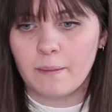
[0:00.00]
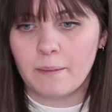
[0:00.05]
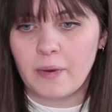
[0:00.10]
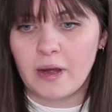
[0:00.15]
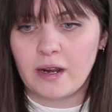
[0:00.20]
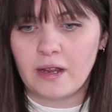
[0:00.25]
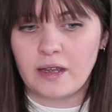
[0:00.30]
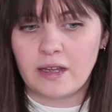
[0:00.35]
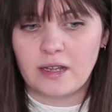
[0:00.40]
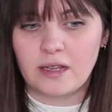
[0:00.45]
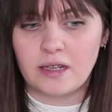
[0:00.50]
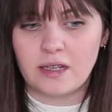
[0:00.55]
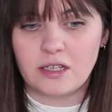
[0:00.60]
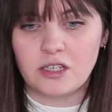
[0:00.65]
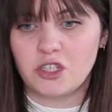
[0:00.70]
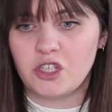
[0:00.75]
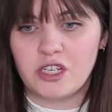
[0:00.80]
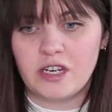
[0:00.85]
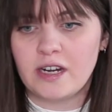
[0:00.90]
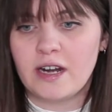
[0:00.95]
But
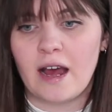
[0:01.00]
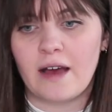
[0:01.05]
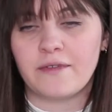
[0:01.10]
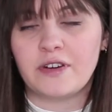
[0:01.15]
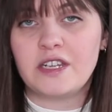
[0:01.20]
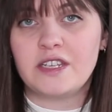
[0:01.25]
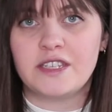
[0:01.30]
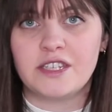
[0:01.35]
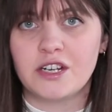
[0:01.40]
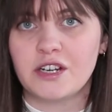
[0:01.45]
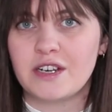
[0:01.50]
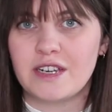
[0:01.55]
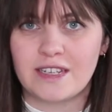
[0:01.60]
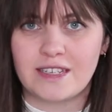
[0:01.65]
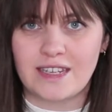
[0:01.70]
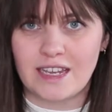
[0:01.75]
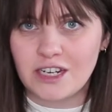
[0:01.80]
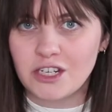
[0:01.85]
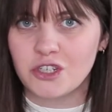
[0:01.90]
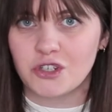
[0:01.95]
she didn't have any
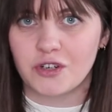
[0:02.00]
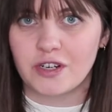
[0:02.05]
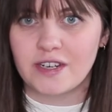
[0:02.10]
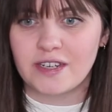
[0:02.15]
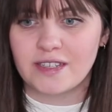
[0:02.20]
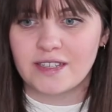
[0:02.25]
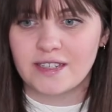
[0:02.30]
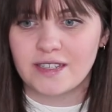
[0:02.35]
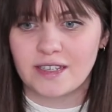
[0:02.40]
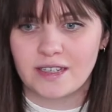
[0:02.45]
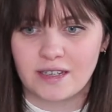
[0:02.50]
serious injuries.